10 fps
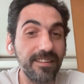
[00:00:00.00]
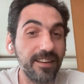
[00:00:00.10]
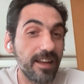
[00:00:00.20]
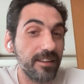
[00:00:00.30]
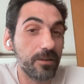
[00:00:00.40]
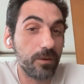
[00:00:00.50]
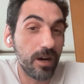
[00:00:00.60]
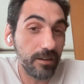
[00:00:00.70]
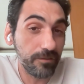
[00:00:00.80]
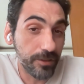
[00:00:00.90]
another
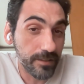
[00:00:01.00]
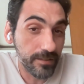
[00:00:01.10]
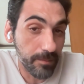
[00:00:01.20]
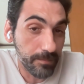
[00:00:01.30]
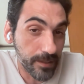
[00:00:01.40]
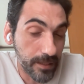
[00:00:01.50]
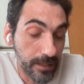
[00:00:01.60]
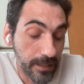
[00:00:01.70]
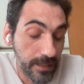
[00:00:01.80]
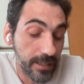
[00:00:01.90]
one, for
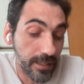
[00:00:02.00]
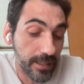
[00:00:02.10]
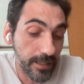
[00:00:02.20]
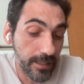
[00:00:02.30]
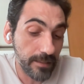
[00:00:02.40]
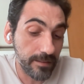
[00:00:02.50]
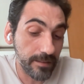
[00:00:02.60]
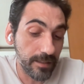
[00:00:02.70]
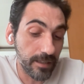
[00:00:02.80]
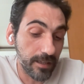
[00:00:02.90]
example, it's
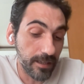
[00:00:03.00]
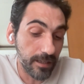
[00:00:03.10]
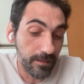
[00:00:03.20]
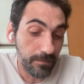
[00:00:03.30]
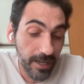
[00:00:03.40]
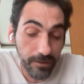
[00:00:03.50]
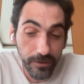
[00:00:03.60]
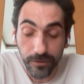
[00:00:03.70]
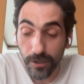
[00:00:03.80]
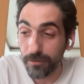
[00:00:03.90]

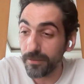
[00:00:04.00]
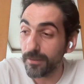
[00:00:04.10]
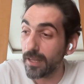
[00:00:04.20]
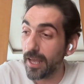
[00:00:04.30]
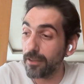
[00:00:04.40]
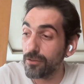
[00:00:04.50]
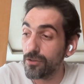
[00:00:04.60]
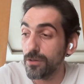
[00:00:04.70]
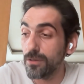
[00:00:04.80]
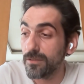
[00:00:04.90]
Microsoft that
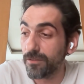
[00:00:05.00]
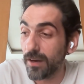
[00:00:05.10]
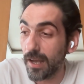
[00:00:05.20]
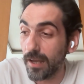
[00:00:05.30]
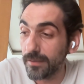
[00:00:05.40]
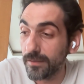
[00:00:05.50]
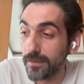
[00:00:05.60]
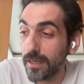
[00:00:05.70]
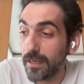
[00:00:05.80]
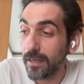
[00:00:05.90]
choose
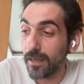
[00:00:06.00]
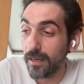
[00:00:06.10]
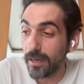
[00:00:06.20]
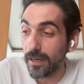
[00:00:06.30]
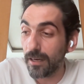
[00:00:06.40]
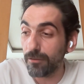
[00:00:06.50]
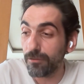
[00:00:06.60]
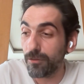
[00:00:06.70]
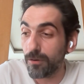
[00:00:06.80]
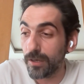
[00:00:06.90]
Flux
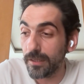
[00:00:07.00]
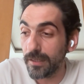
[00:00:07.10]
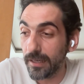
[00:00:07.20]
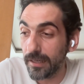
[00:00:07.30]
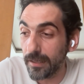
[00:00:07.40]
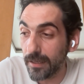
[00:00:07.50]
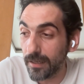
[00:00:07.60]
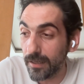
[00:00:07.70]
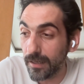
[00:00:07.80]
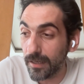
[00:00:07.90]
for their
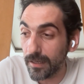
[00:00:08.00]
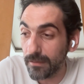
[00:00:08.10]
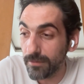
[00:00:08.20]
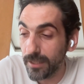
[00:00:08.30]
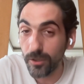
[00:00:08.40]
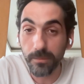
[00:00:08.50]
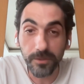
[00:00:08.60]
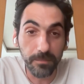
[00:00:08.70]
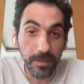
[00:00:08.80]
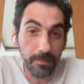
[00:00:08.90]

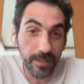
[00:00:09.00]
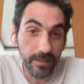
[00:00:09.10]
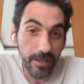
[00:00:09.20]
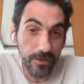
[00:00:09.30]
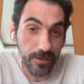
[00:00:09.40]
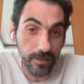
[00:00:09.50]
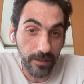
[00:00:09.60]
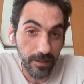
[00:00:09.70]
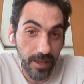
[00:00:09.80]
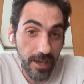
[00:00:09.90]
GitOps implementation
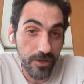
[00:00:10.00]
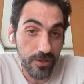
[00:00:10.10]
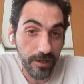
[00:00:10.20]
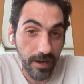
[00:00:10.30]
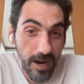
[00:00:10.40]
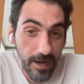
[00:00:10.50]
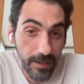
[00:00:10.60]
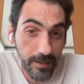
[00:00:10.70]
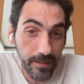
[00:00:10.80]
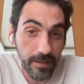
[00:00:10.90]
in Azure Arc,